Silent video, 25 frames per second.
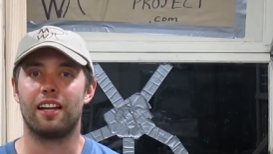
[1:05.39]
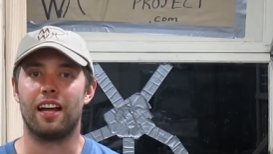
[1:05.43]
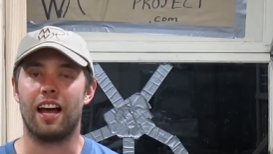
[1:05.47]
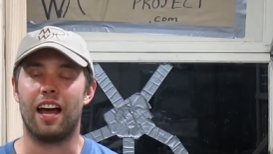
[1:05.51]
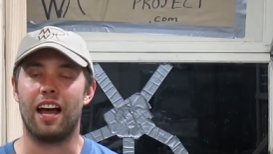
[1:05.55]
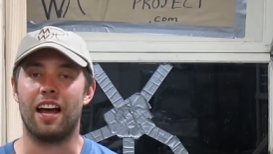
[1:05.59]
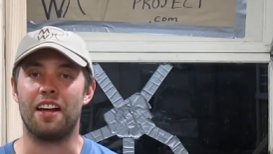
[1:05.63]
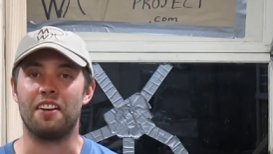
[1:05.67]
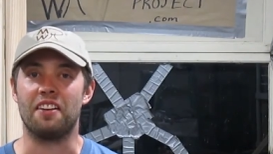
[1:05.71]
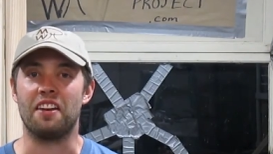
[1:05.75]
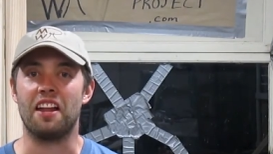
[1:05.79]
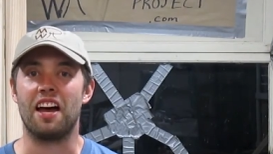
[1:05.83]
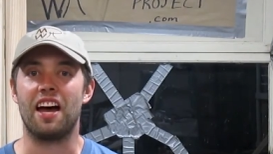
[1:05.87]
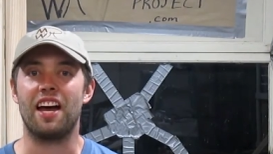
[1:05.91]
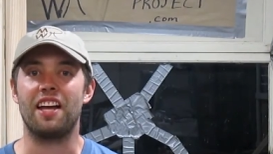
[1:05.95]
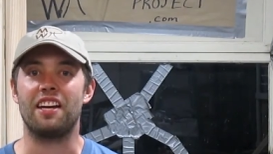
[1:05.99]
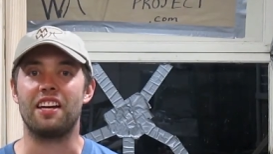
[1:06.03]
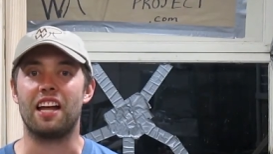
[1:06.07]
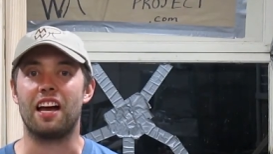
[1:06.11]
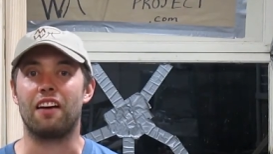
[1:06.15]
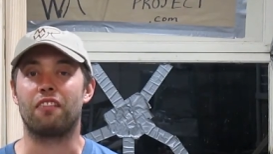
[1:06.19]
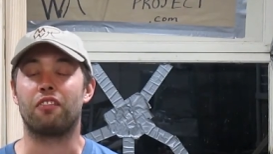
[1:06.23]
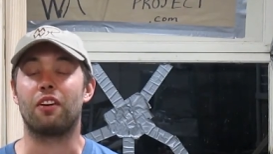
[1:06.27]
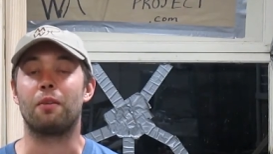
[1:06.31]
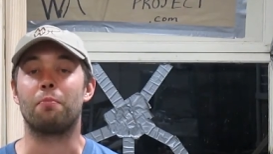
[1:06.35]
At night,
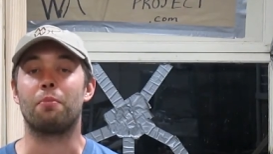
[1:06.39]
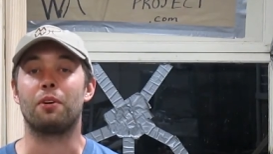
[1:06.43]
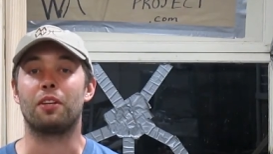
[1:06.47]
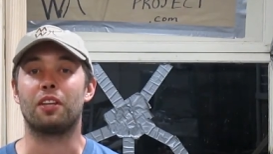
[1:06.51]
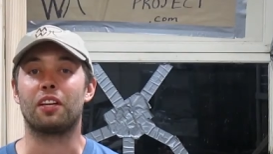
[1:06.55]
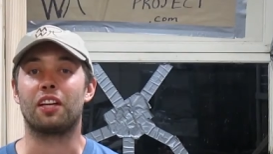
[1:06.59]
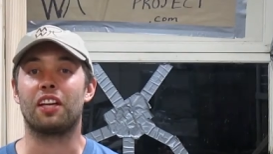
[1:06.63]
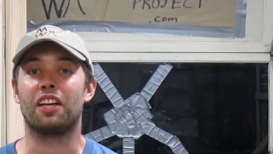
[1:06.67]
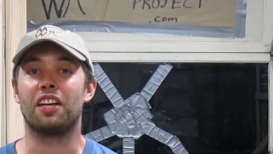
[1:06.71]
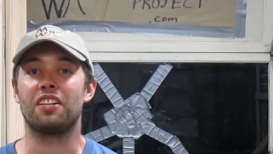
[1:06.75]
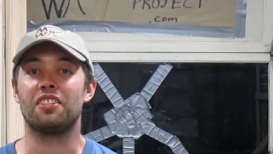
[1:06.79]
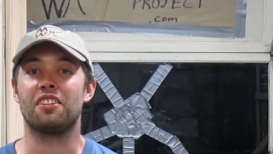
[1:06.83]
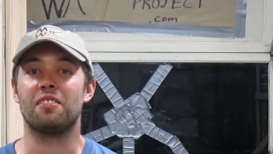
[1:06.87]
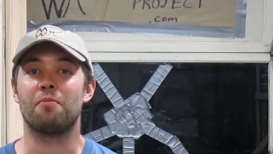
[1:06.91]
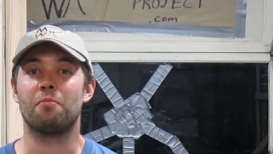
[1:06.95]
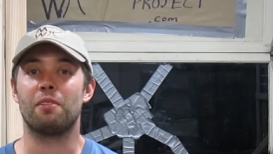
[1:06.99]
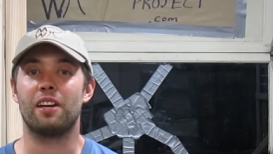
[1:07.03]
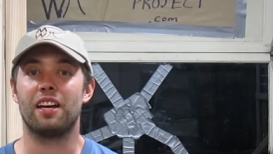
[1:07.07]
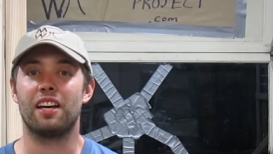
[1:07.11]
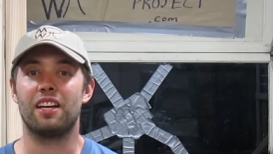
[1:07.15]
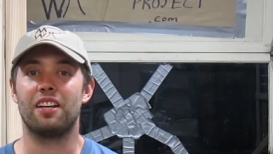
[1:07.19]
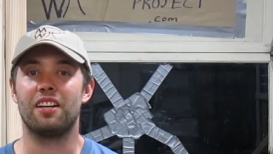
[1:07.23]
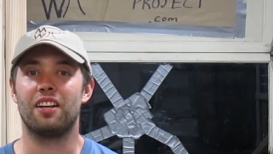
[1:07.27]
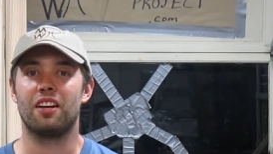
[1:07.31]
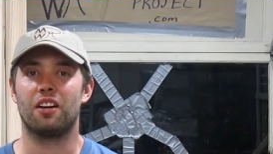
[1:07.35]
after we put the kids in
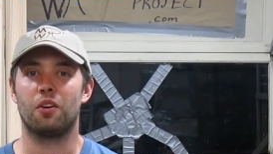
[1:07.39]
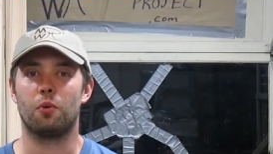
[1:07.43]
bed,